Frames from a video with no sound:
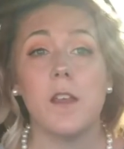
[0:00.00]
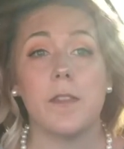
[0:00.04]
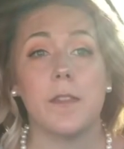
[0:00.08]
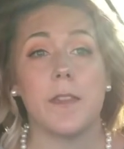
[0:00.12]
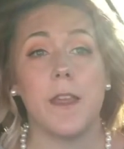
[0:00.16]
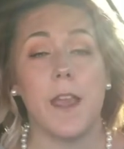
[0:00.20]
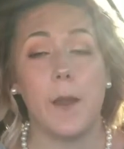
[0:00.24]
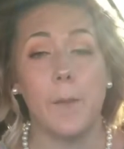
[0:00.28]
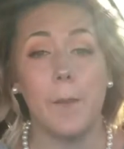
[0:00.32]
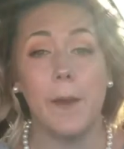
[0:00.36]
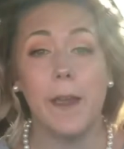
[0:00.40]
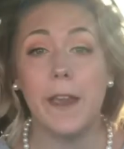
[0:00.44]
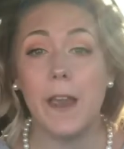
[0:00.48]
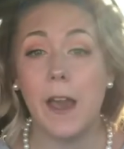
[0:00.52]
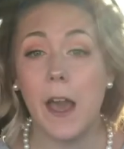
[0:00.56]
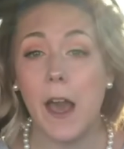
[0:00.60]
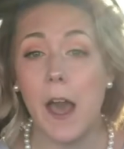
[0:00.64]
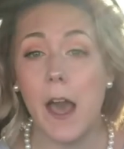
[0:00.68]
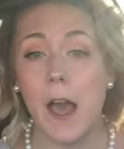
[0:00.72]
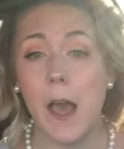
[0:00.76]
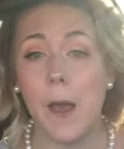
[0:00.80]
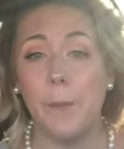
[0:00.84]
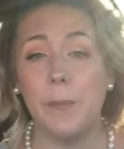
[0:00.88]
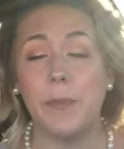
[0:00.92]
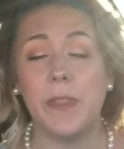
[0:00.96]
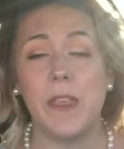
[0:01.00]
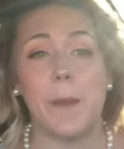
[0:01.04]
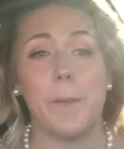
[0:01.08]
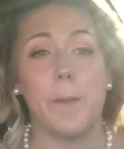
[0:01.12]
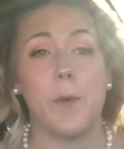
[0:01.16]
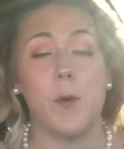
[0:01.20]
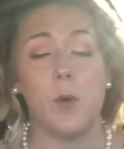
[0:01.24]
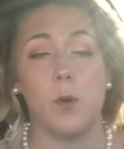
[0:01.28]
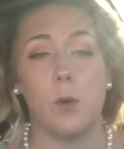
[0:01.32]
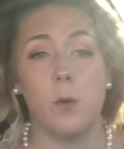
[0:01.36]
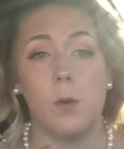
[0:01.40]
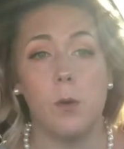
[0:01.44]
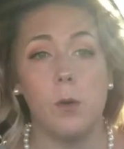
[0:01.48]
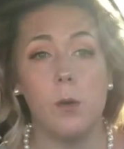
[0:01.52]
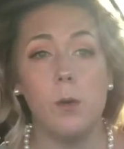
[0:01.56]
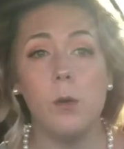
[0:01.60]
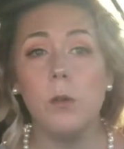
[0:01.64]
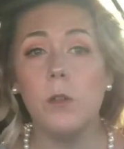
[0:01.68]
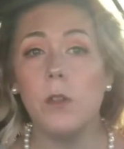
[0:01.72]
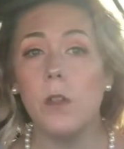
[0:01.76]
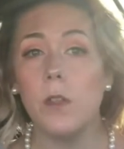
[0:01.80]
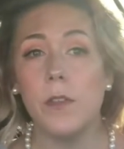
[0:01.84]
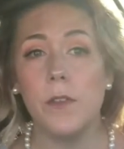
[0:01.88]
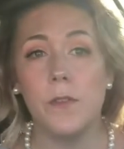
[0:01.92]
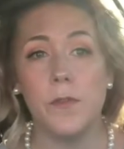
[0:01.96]
They wake up, they
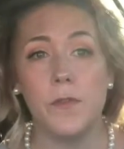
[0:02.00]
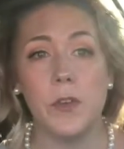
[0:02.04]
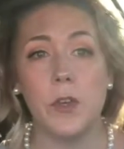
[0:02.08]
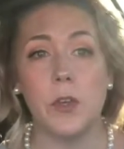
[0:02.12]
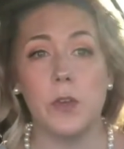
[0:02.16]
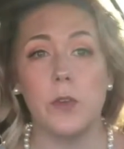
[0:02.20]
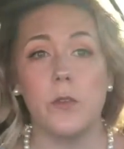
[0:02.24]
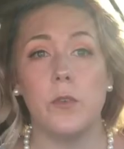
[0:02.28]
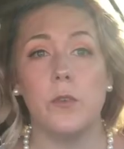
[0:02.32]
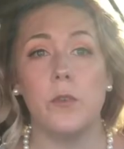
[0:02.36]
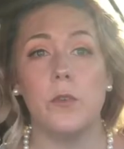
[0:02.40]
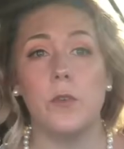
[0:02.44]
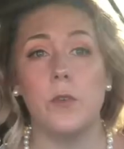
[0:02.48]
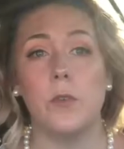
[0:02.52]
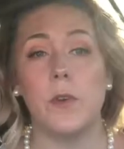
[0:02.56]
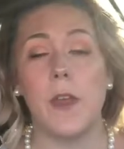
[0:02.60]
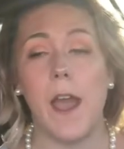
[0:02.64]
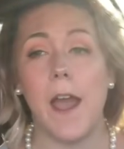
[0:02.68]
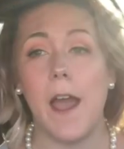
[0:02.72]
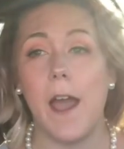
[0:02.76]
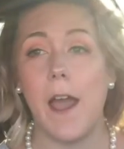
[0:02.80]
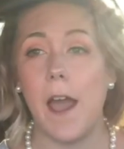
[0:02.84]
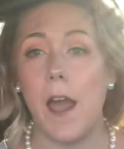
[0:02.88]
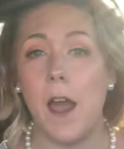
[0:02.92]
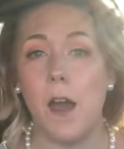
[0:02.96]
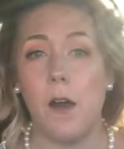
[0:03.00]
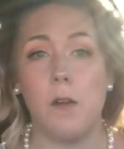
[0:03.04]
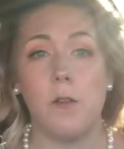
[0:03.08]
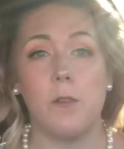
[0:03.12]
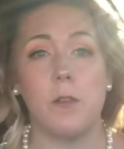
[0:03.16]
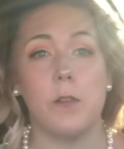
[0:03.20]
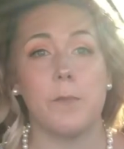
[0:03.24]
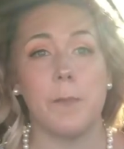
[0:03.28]
pull the food out.